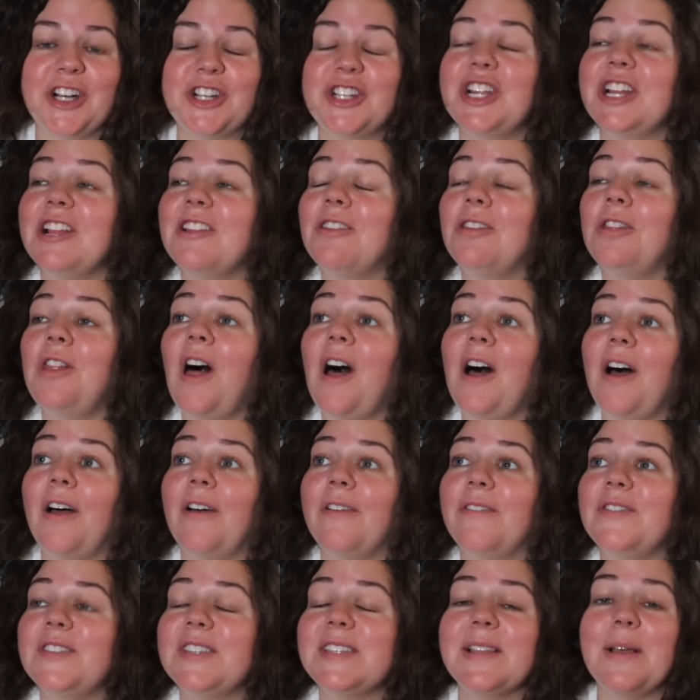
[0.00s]
She
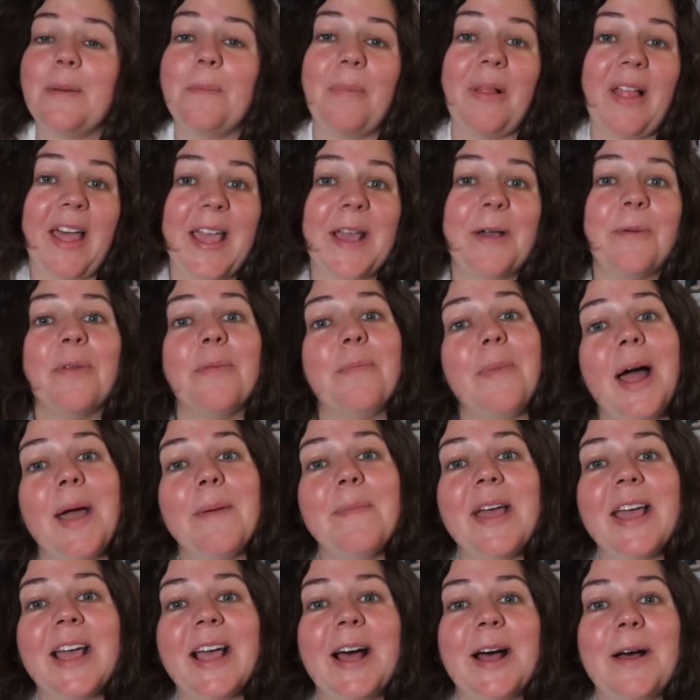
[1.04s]
loves playing with my
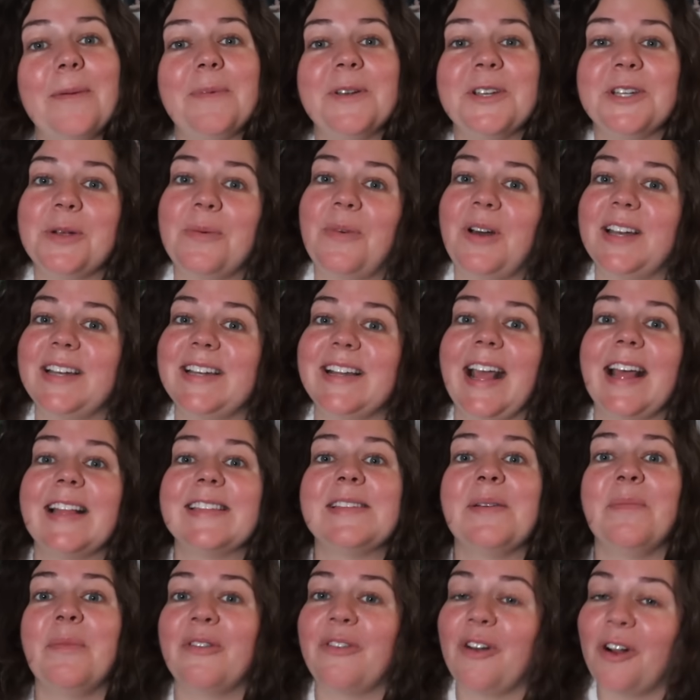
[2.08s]
makeup and she wanted to get
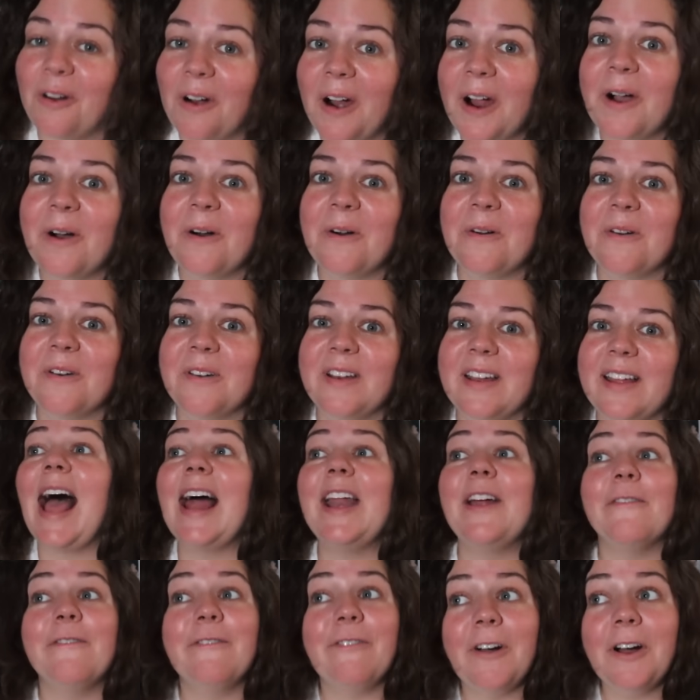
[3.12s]
some of her own. And
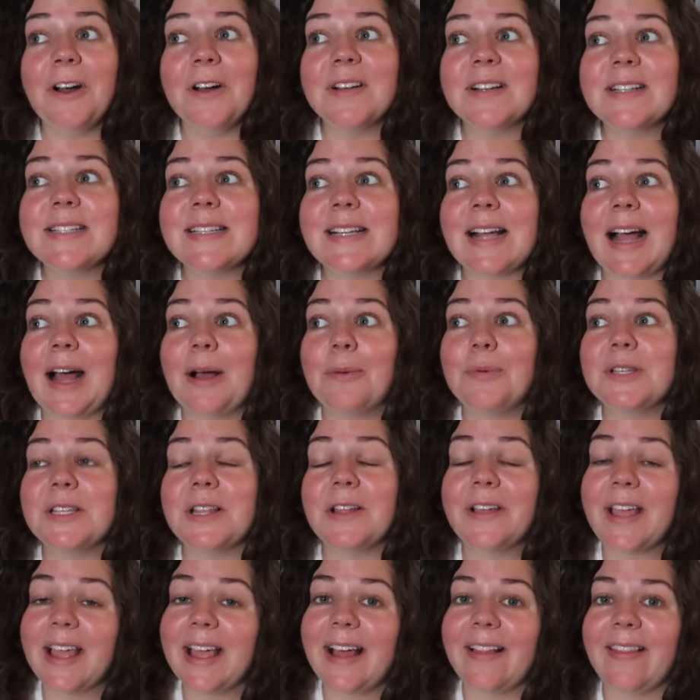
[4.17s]
at first I was
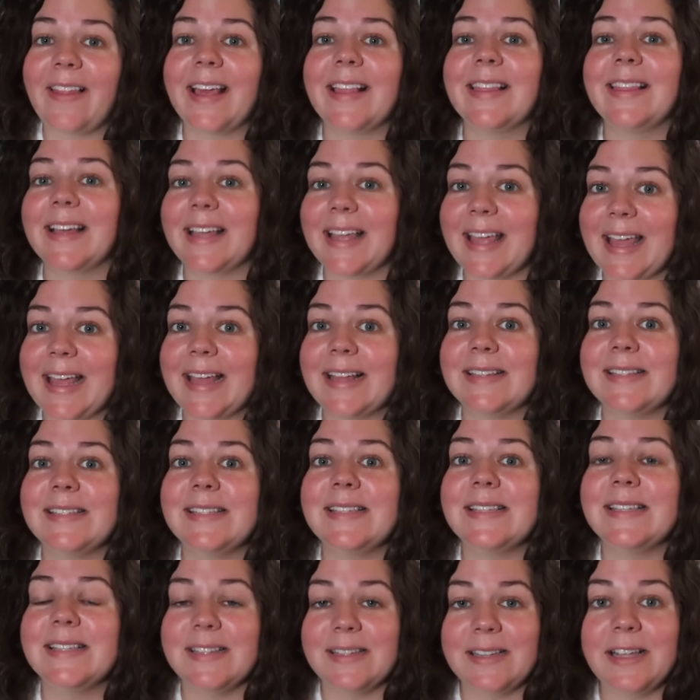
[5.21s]
looking at like the
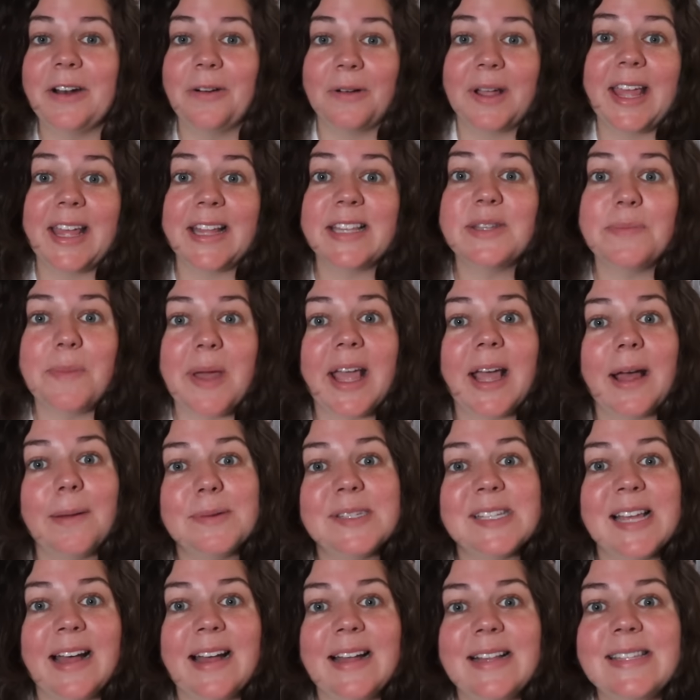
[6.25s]
kids, you know, kids makeup
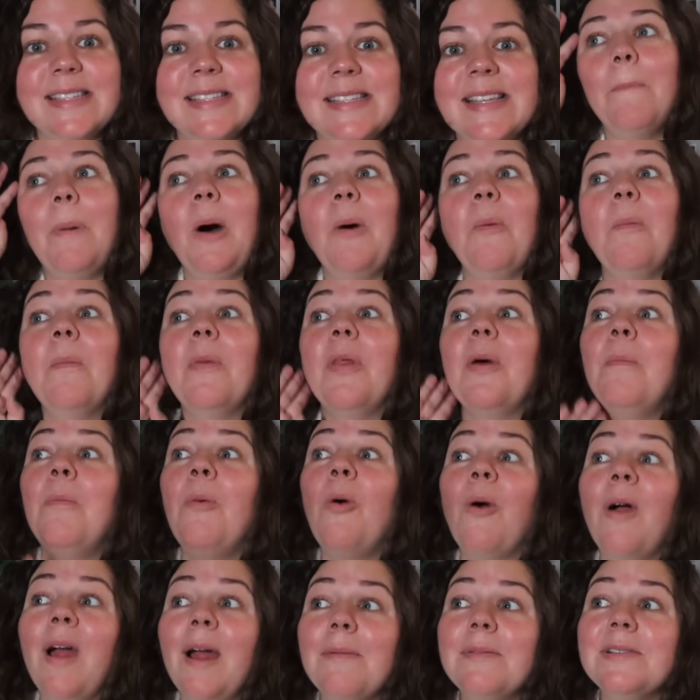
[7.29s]
sets, but the
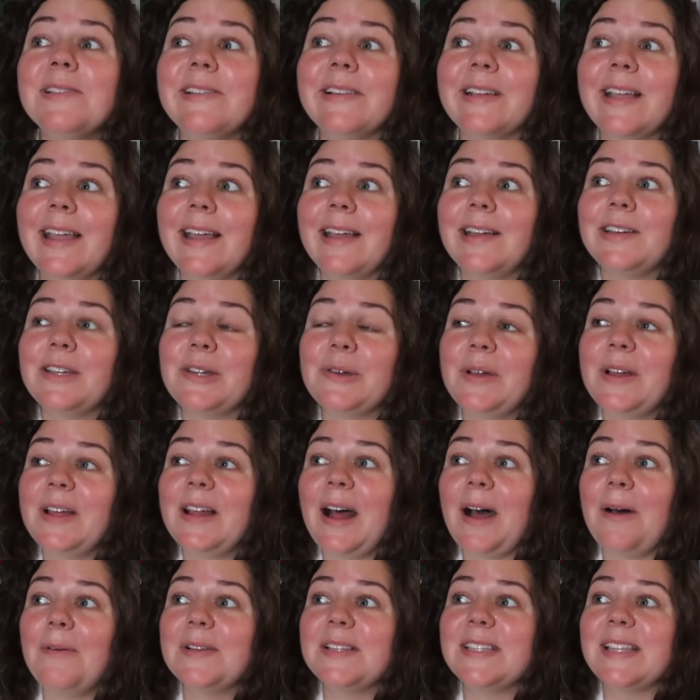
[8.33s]
more I was looking into it,
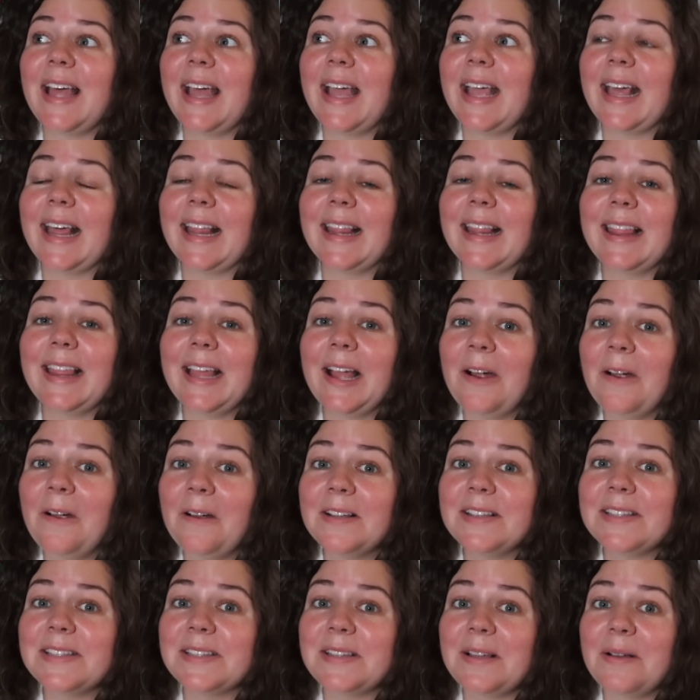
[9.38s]
I was like, there
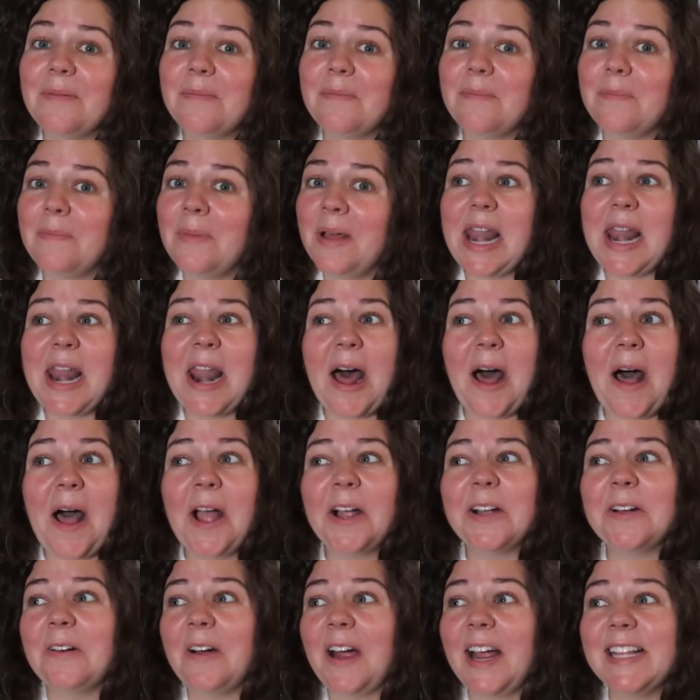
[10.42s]
is some
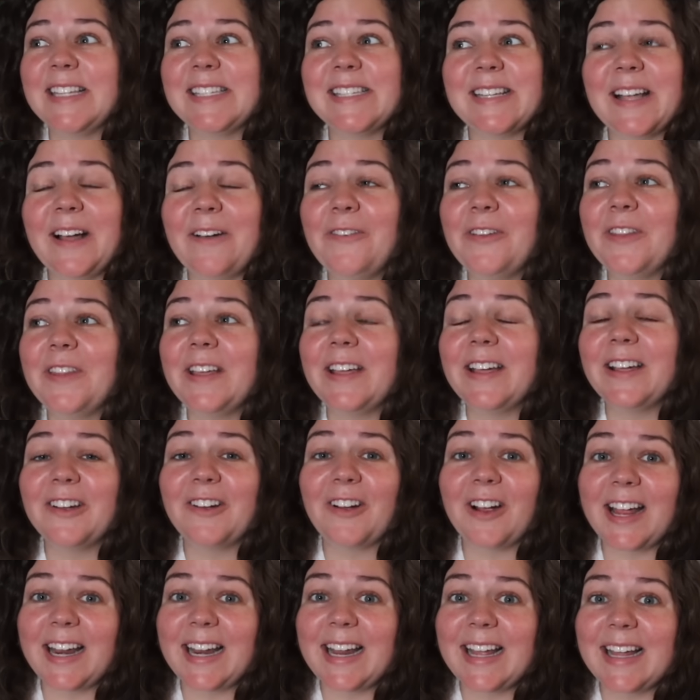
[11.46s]
not great stuff in the
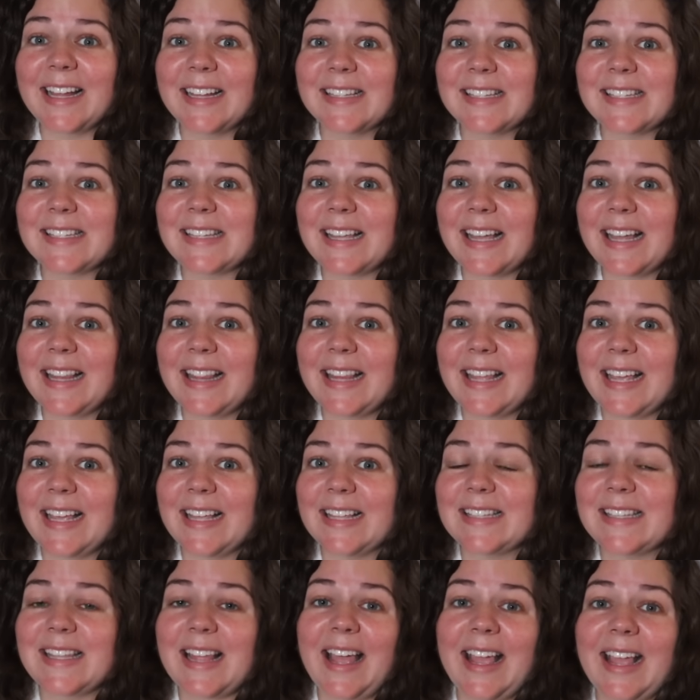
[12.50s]
ingredients in
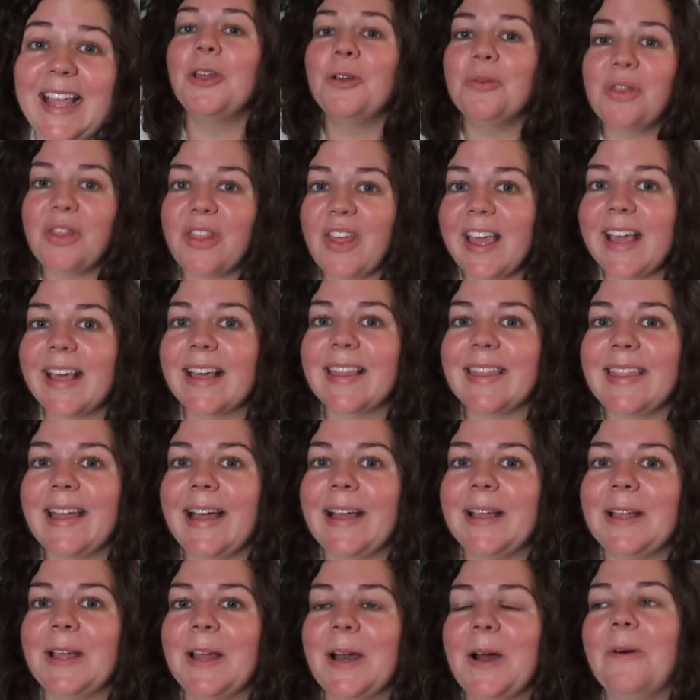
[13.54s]
these. Like you'd think
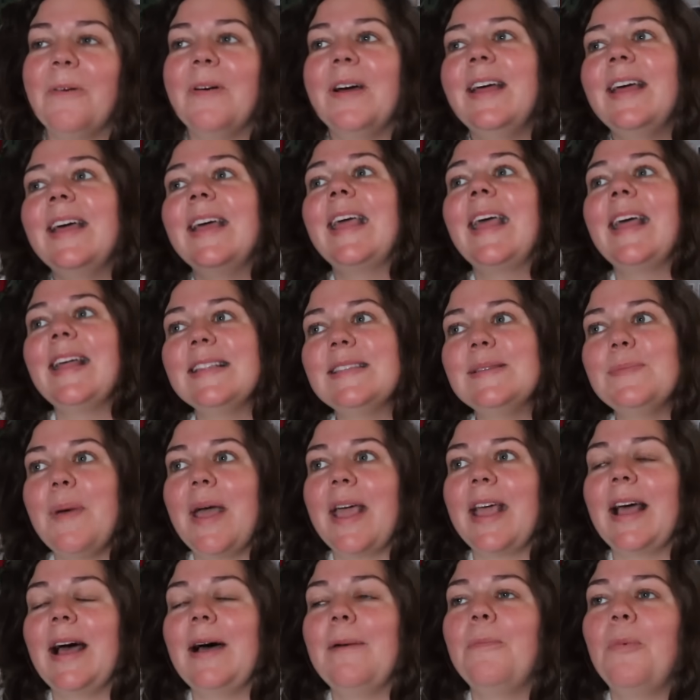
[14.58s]
that, you know, kids
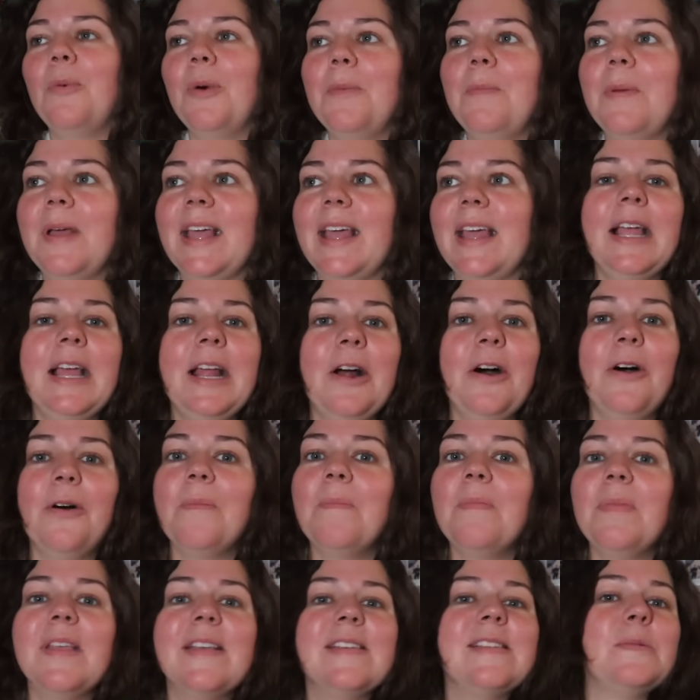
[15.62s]
makeup would be, you
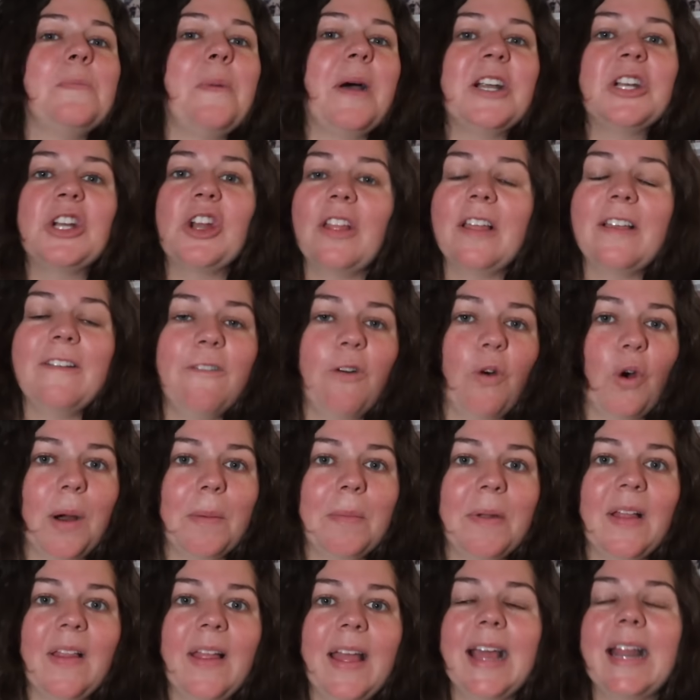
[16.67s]
know, specially
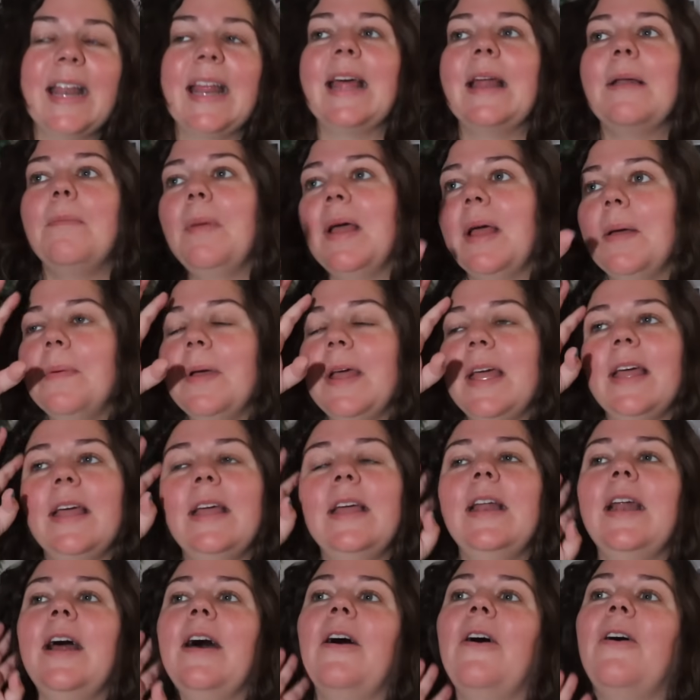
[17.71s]
formulated, maybe,
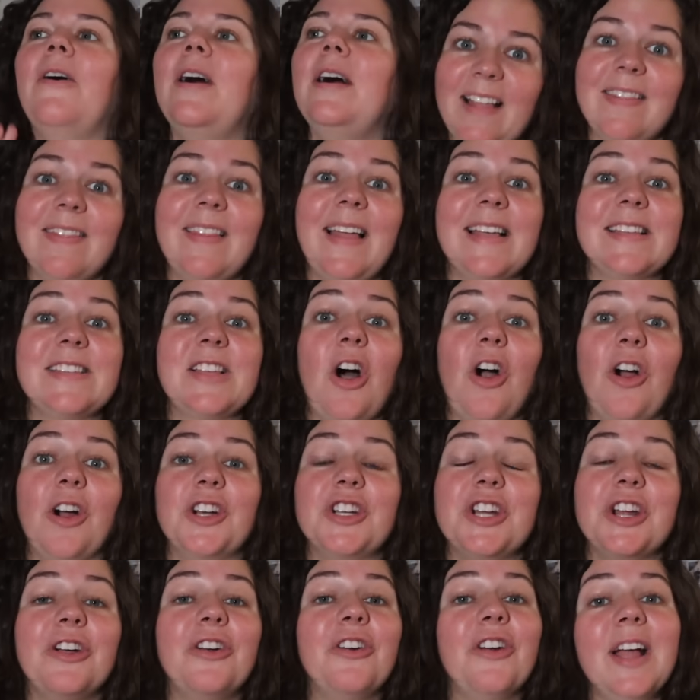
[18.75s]
you know, less
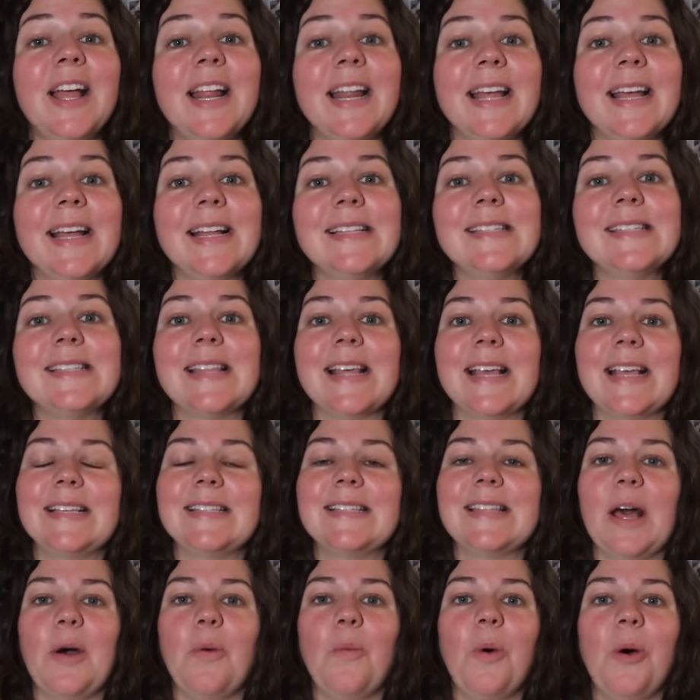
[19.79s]
harsh ingredients,
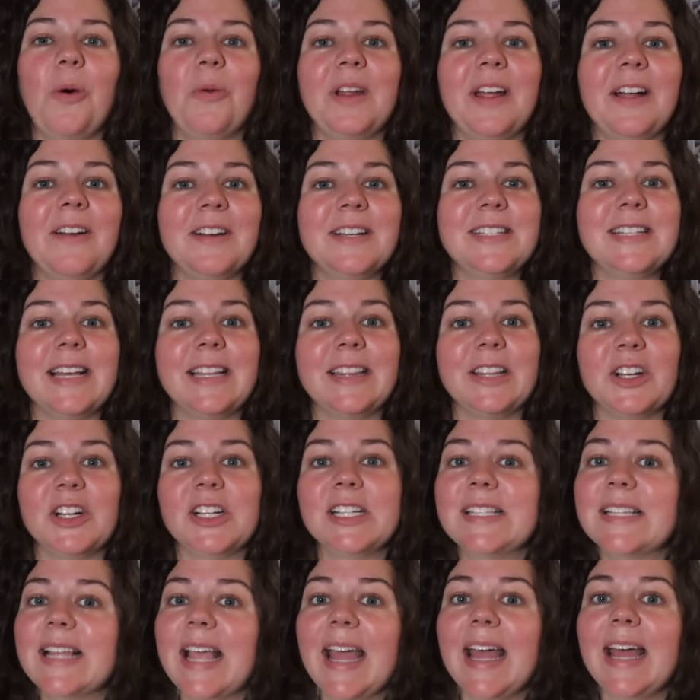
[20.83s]
things that won't irritate their
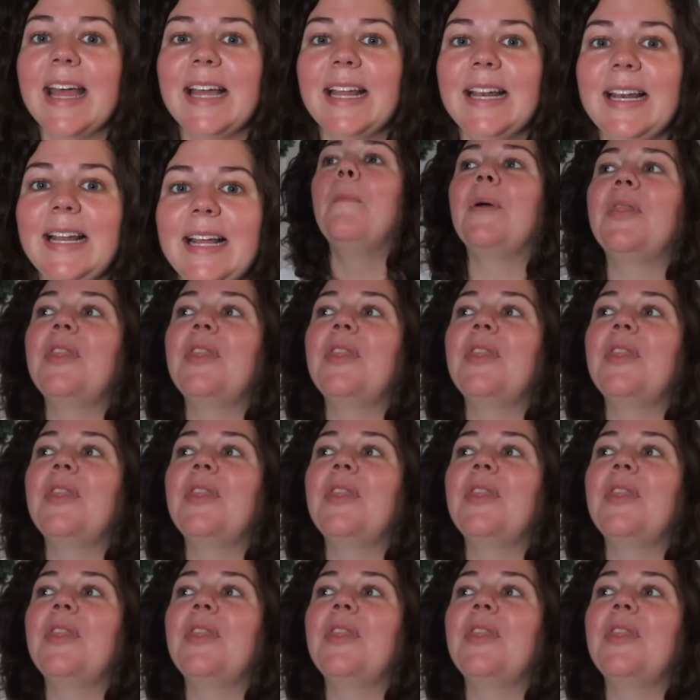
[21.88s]
skin.